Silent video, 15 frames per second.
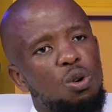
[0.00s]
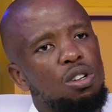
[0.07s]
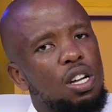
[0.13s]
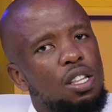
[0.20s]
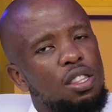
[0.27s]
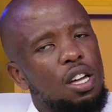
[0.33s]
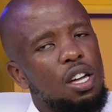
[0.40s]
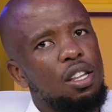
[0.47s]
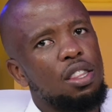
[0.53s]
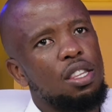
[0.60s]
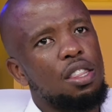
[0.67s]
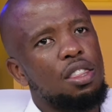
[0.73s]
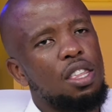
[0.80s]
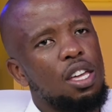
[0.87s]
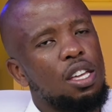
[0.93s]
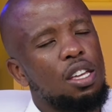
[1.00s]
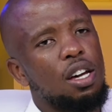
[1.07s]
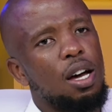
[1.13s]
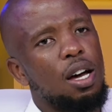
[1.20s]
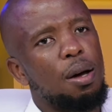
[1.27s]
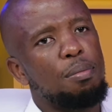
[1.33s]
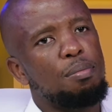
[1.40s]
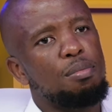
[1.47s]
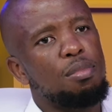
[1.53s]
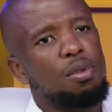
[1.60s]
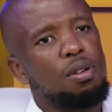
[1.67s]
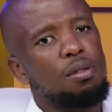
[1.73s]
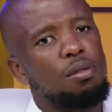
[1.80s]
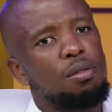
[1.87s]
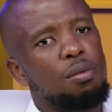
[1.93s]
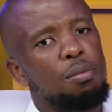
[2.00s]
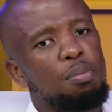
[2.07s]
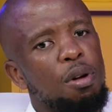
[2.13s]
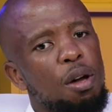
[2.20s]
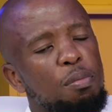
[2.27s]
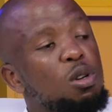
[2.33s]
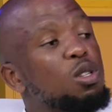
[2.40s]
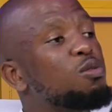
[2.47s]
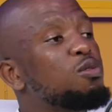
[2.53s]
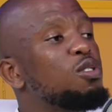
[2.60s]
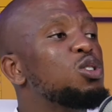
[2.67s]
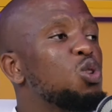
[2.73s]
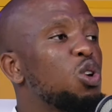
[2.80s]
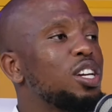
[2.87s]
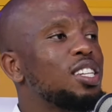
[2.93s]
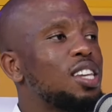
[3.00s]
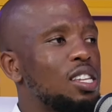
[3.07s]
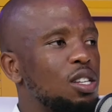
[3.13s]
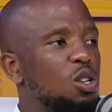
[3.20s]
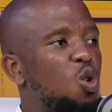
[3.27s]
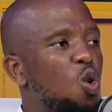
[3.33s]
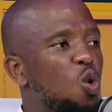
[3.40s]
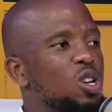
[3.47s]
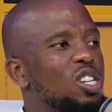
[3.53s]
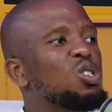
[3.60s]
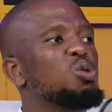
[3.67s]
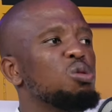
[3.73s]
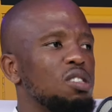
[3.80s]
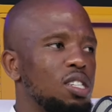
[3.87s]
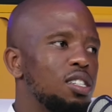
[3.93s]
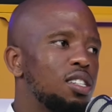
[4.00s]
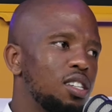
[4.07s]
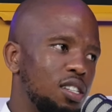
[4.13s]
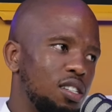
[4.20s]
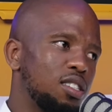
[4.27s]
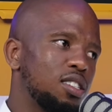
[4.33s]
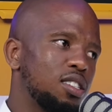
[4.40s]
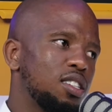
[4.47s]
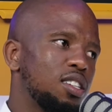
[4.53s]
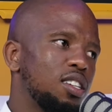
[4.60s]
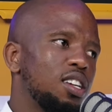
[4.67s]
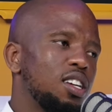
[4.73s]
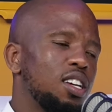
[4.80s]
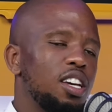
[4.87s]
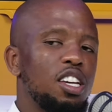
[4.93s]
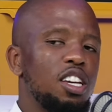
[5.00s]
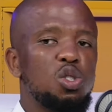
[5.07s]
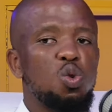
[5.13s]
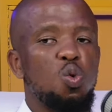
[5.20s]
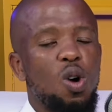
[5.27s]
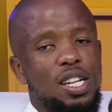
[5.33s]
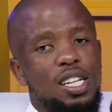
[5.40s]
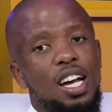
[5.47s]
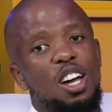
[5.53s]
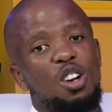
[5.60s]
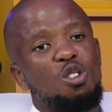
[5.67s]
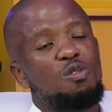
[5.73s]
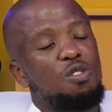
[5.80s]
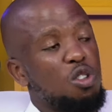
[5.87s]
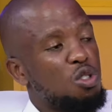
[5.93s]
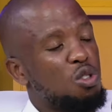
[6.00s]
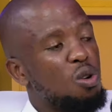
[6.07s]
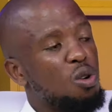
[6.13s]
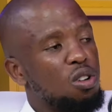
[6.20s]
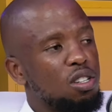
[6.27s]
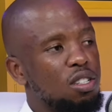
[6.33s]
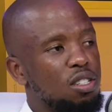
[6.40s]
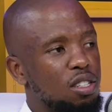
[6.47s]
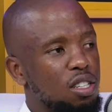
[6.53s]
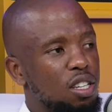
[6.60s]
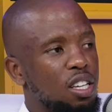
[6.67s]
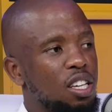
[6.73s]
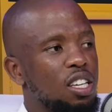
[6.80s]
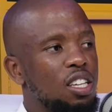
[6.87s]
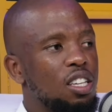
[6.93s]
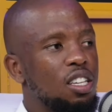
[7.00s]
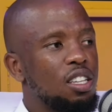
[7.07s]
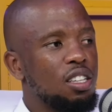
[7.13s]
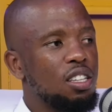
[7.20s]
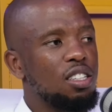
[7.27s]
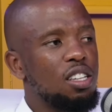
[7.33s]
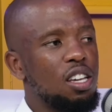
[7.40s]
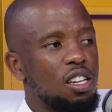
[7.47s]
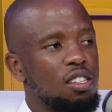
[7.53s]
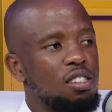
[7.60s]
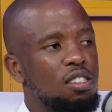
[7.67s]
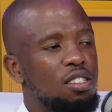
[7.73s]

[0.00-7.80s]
I, I, I think uh, purposefully so he doesn't go into details mm. as to what kind of a thorn could be he, different yes. it could be a